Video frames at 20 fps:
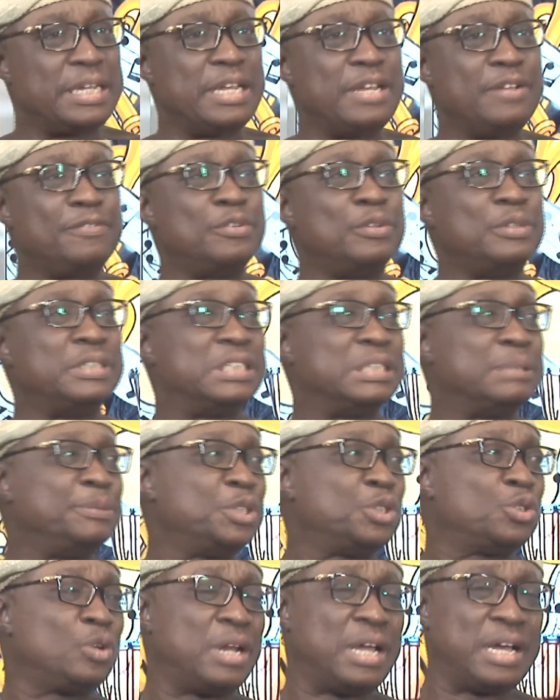Even Jimmy
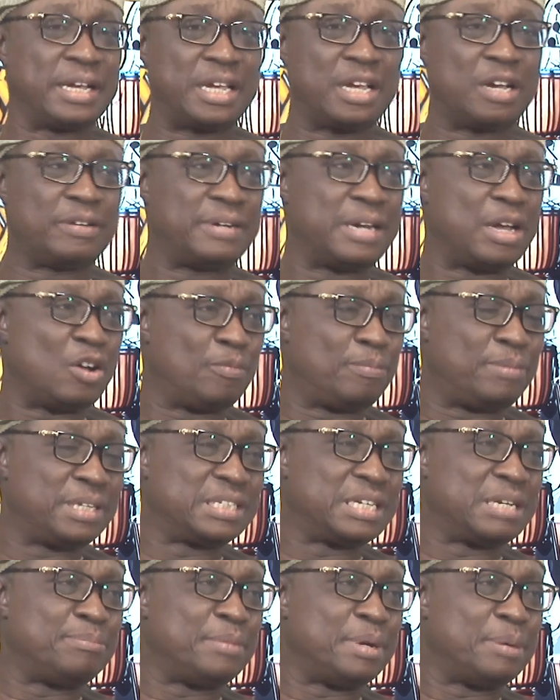Sholanke, now of
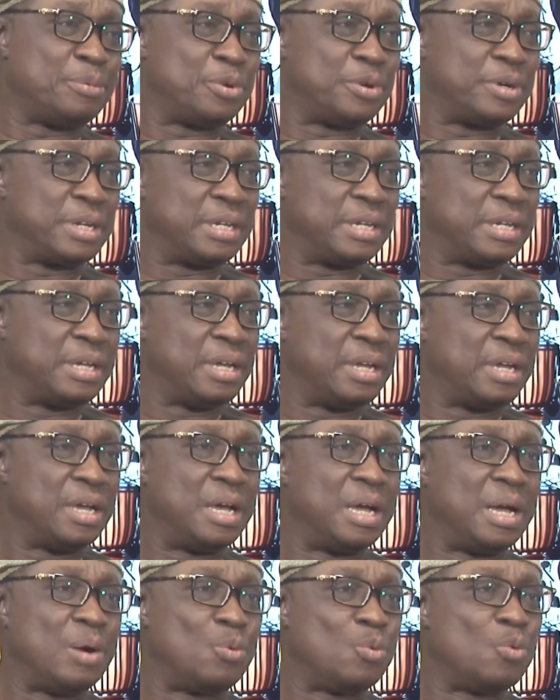blessed memory,
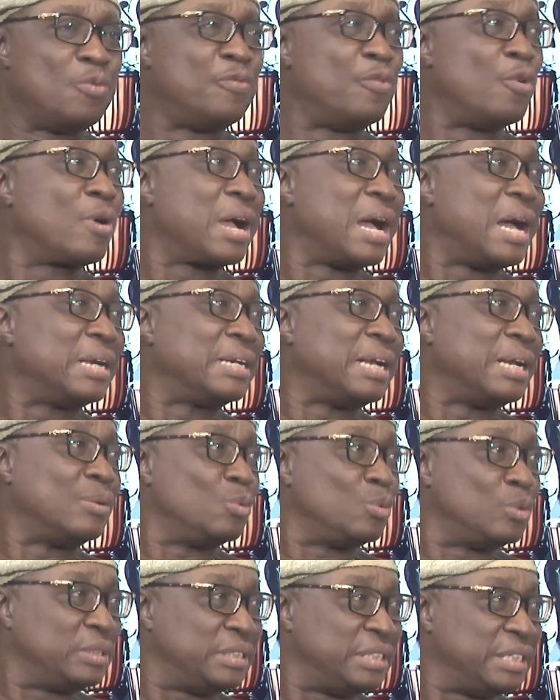who vocaled and
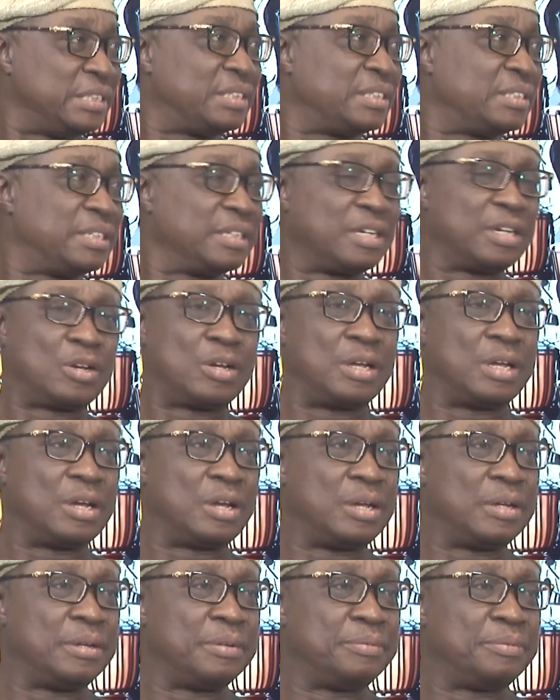who did
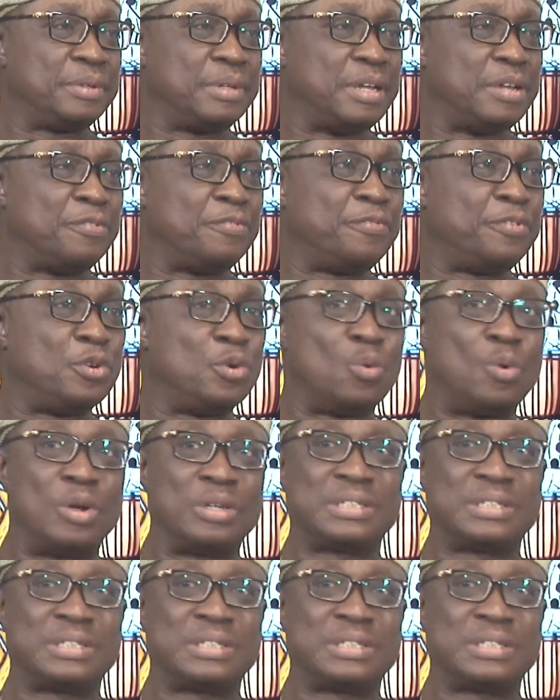a few months